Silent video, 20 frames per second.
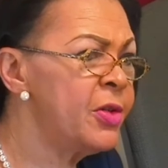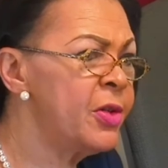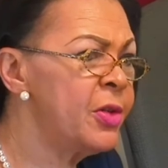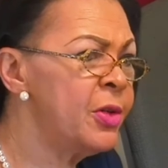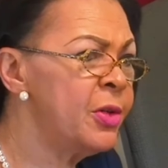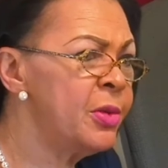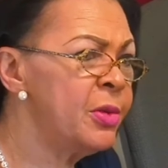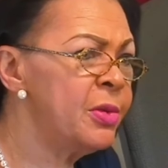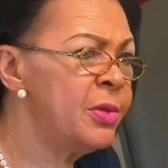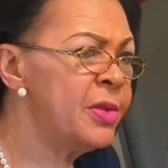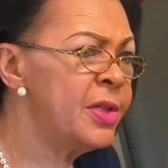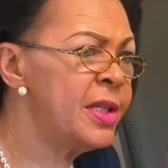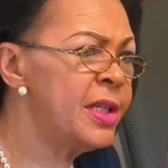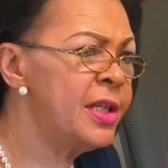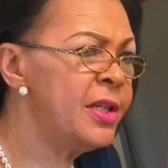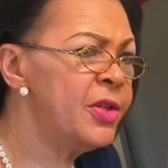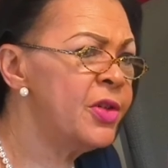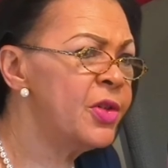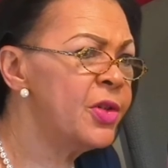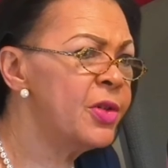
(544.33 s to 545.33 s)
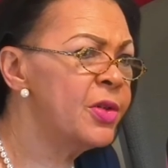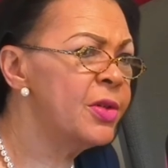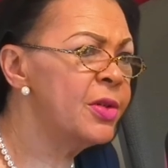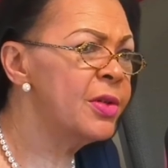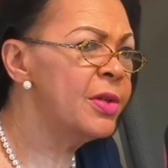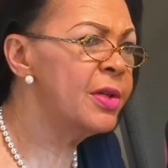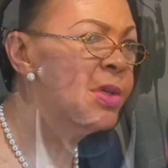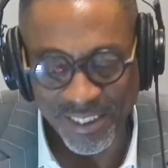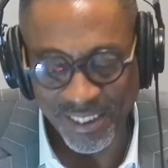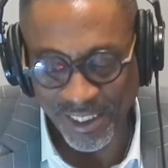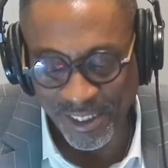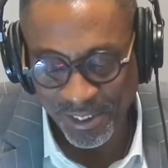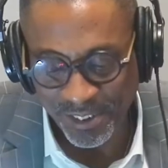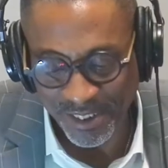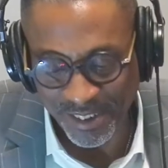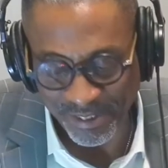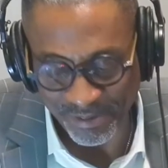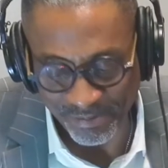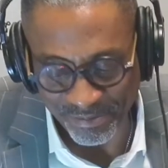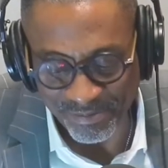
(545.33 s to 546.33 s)
to teach? Yes. Uh, how,
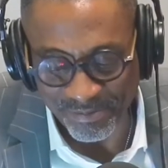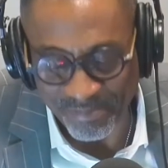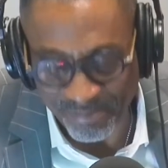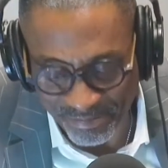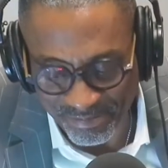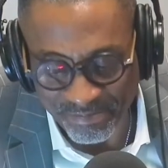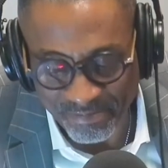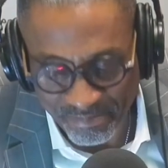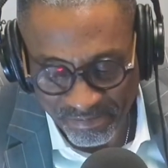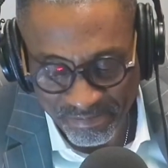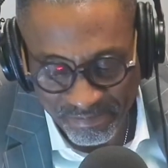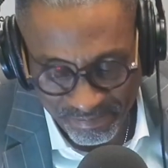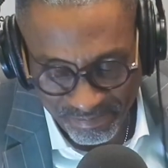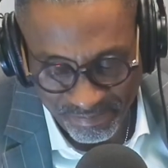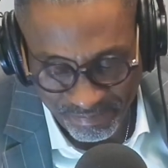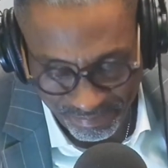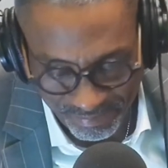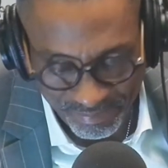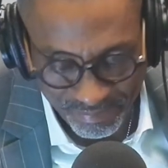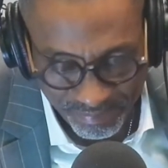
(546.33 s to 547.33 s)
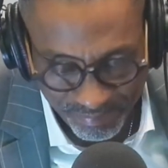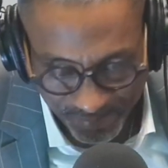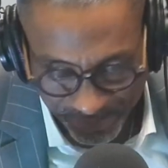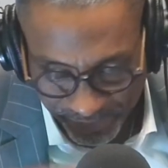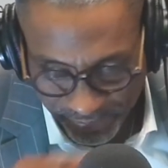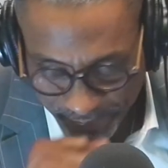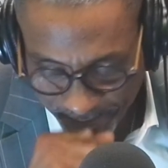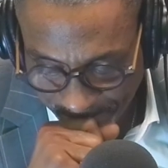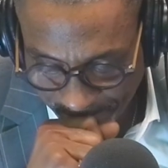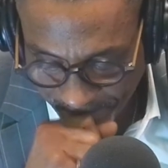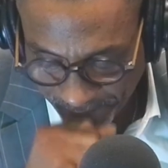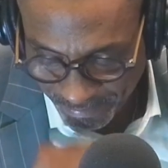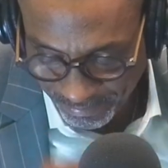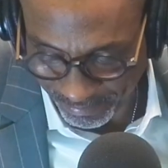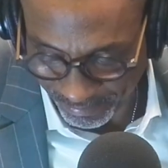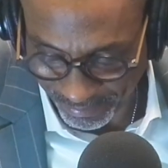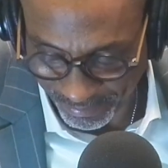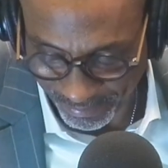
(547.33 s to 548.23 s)
this is DC